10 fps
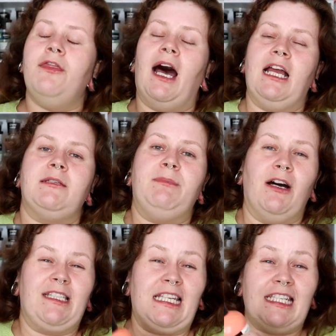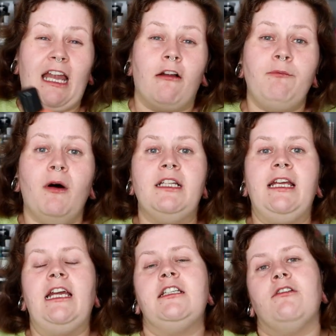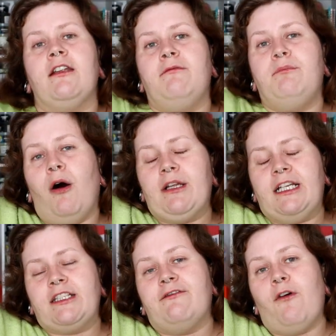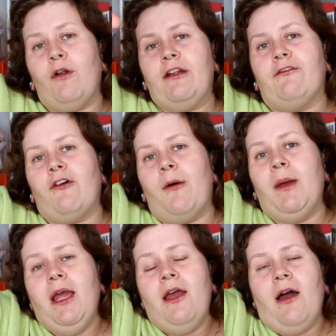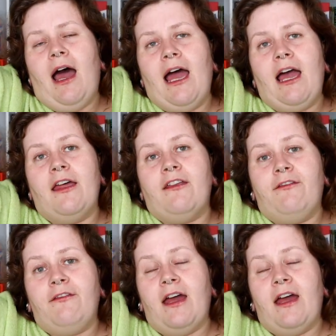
that is because it's self-pollinated so the pollen has fallen from uh, the,